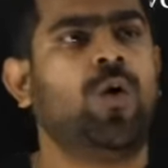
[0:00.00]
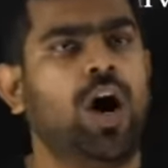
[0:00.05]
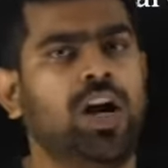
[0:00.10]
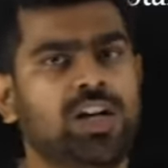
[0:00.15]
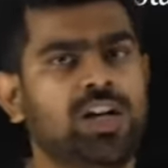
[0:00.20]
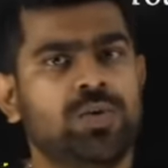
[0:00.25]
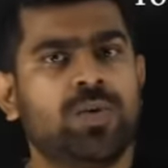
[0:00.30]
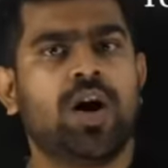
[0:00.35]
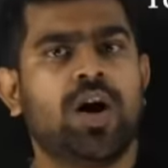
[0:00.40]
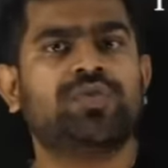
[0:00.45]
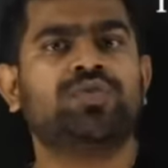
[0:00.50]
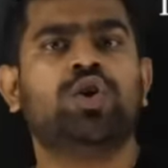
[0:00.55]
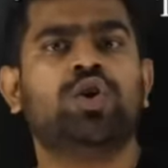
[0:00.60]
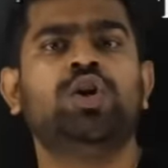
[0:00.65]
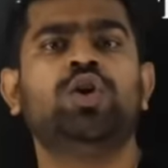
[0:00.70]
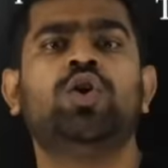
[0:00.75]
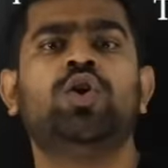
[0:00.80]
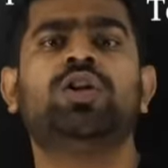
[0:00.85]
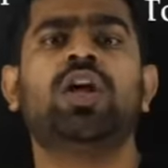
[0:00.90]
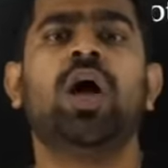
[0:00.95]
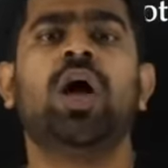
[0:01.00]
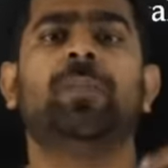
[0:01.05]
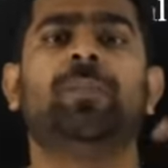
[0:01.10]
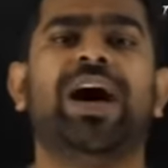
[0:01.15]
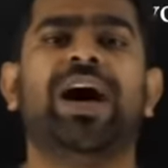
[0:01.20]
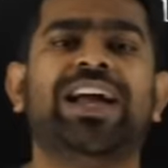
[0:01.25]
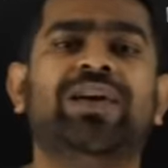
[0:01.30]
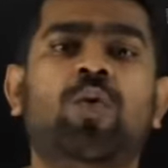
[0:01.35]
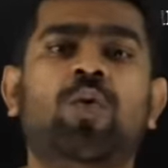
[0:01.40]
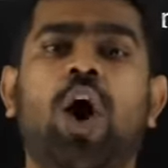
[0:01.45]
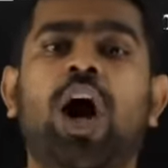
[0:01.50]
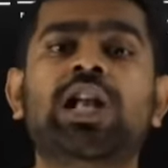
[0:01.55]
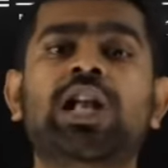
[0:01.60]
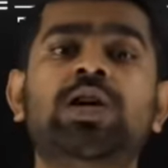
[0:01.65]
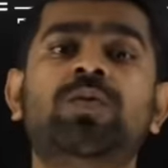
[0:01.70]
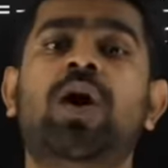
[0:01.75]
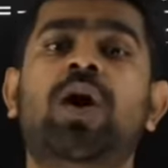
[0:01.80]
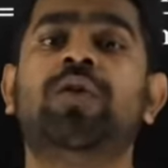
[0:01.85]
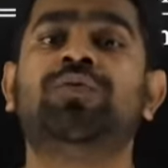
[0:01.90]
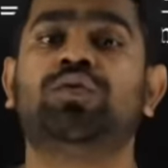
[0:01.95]
volume of solute by
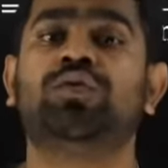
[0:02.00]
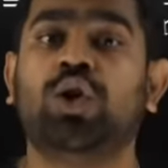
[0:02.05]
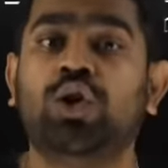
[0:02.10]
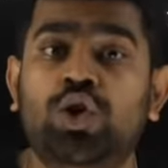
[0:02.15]
volume of